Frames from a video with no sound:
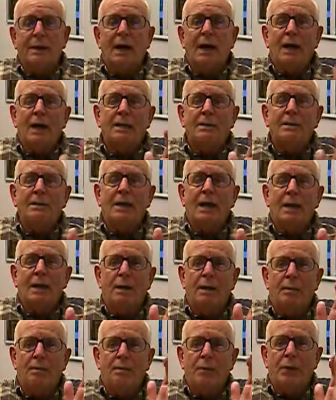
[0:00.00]
God's
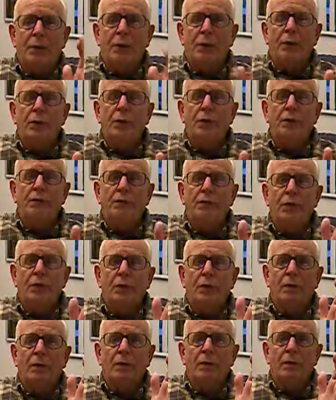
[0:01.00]
got a
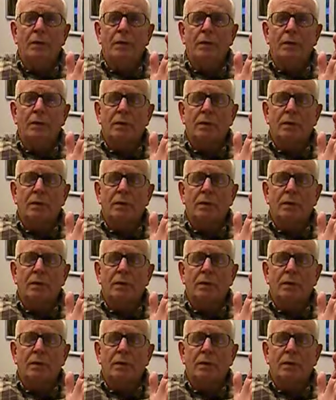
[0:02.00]
beautiful,